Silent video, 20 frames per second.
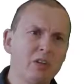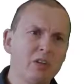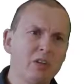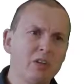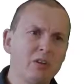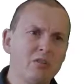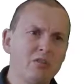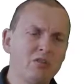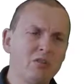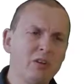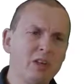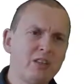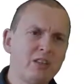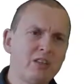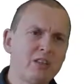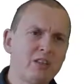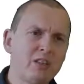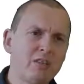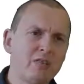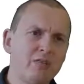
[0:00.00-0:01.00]
So
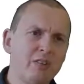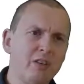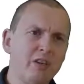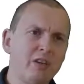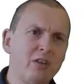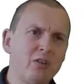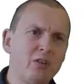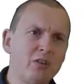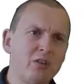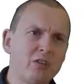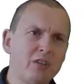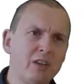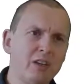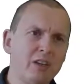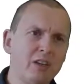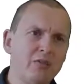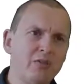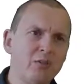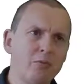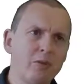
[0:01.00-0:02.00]
that's very
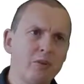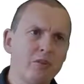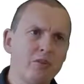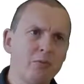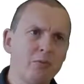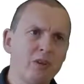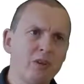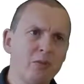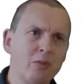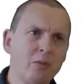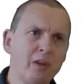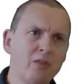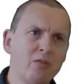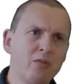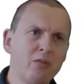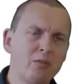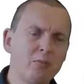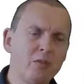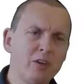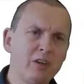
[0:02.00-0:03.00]
costly if you want to be quick
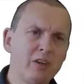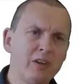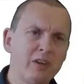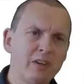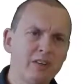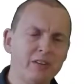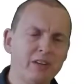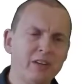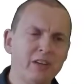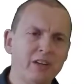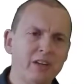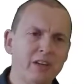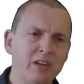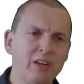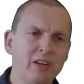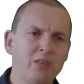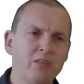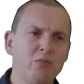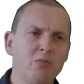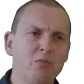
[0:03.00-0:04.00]
to the market
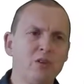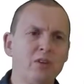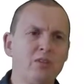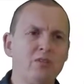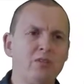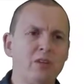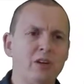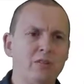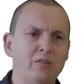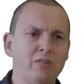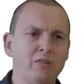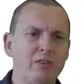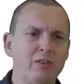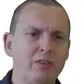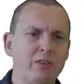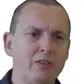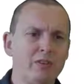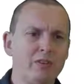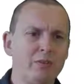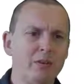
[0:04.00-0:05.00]
and you want to have
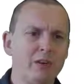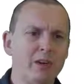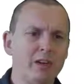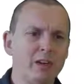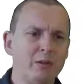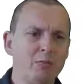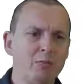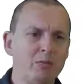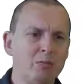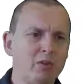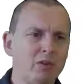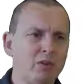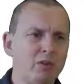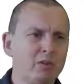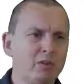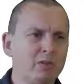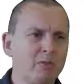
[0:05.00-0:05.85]
a reliable product.